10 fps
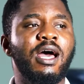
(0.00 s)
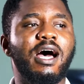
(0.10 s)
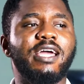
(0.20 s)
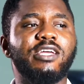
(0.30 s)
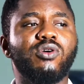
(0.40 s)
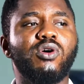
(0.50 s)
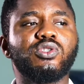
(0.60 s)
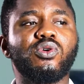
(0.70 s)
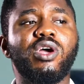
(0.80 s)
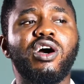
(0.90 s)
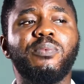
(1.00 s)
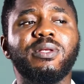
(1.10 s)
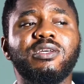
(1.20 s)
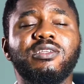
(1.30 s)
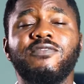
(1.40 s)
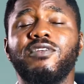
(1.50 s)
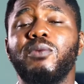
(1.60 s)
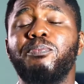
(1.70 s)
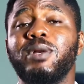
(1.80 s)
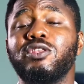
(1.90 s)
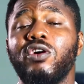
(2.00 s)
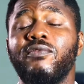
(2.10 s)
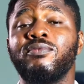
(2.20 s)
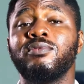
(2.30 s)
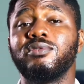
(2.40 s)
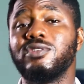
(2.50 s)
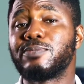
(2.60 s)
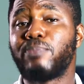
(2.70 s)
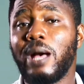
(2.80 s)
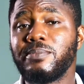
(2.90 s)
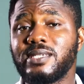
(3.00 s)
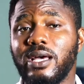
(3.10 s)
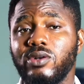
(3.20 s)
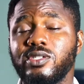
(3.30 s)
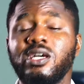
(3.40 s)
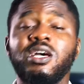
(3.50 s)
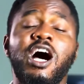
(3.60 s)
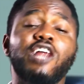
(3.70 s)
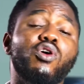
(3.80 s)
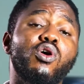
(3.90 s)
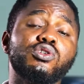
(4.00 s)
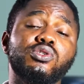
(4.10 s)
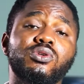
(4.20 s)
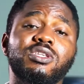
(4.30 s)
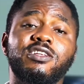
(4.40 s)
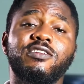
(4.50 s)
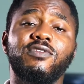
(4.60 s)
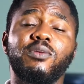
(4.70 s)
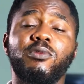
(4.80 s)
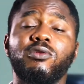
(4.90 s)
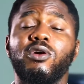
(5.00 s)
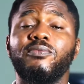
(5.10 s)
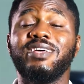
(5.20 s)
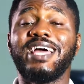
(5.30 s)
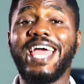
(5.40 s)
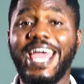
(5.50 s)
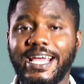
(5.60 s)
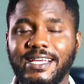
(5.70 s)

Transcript: It also helps in the development of the sperm cells and also the development of the egg.